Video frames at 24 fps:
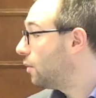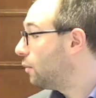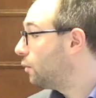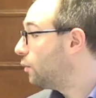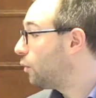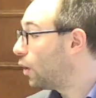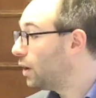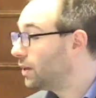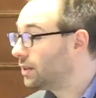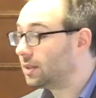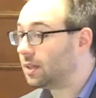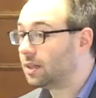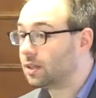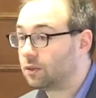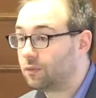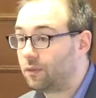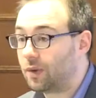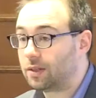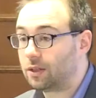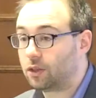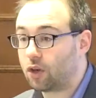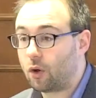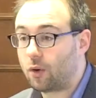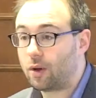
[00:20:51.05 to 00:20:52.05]
voices
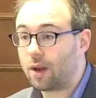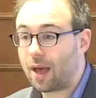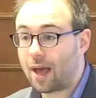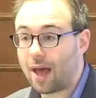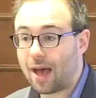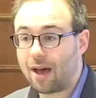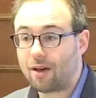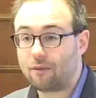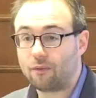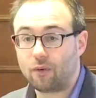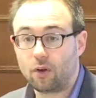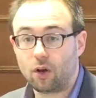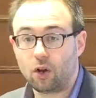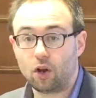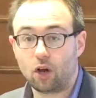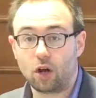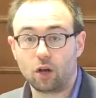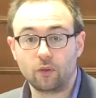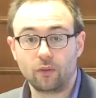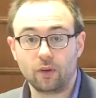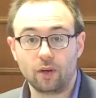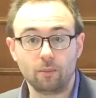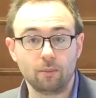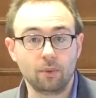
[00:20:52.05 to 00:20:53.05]
that don't have a
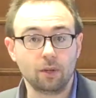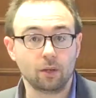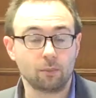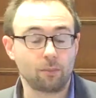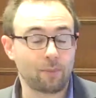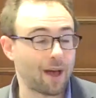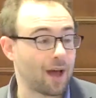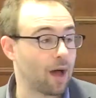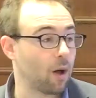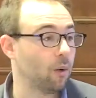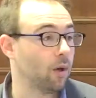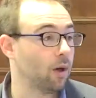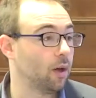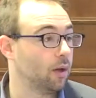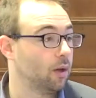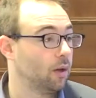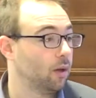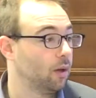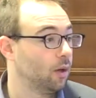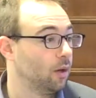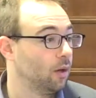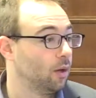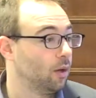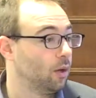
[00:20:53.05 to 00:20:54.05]
lot of inbuilt power
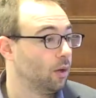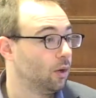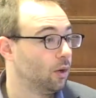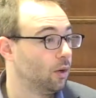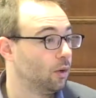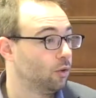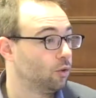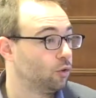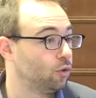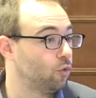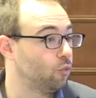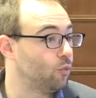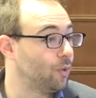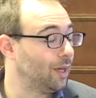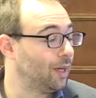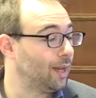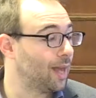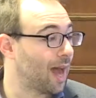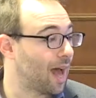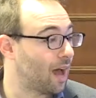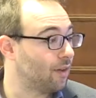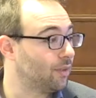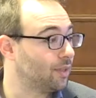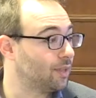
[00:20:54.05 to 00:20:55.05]
to really
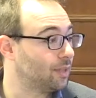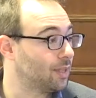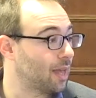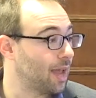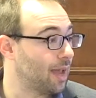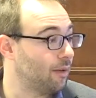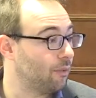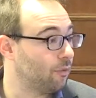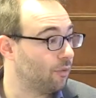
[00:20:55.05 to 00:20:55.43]
have a say.